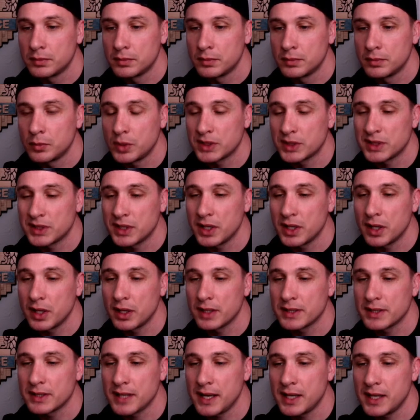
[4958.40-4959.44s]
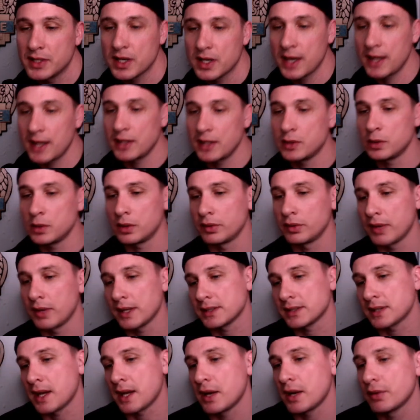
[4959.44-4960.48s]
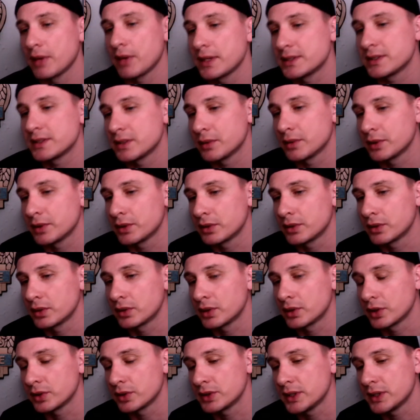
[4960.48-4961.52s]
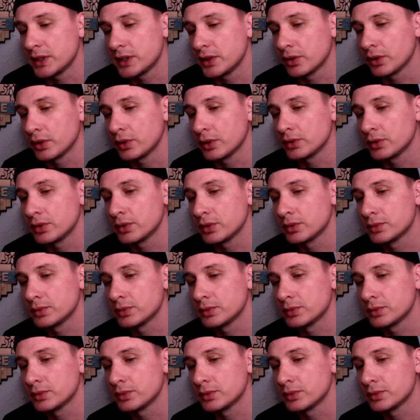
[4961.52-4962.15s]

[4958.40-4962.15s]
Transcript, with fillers: What's the youngest age I had to arrest? I arrested a thirteen year old.